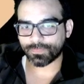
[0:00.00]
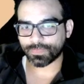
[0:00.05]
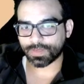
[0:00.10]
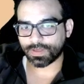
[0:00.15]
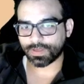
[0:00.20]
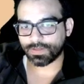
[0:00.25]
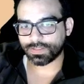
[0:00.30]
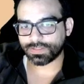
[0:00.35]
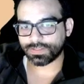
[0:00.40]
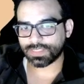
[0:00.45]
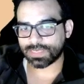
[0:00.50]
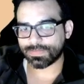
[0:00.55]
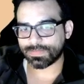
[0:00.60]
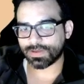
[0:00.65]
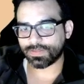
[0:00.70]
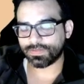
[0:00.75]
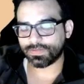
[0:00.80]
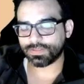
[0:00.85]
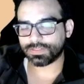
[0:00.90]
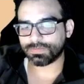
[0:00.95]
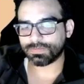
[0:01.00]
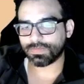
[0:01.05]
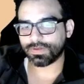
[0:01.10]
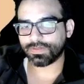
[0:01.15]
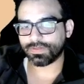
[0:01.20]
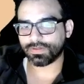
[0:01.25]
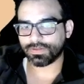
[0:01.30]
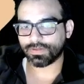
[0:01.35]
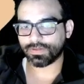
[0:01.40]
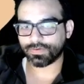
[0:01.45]
And this came out this month on
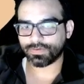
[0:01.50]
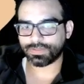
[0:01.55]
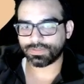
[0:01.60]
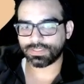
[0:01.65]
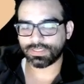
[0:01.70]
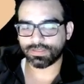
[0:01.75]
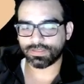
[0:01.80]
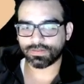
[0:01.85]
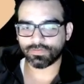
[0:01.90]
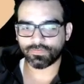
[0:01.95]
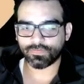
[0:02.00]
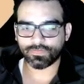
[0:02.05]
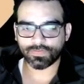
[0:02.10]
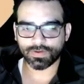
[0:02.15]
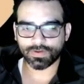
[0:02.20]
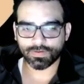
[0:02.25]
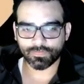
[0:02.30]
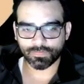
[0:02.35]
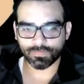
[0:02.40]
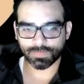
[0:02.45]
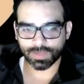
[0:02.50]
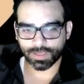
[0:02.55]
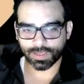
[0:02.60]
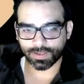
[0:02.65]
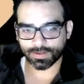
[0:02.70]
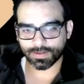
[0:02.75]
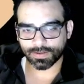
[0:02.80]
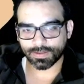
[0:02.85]
the 13th of May.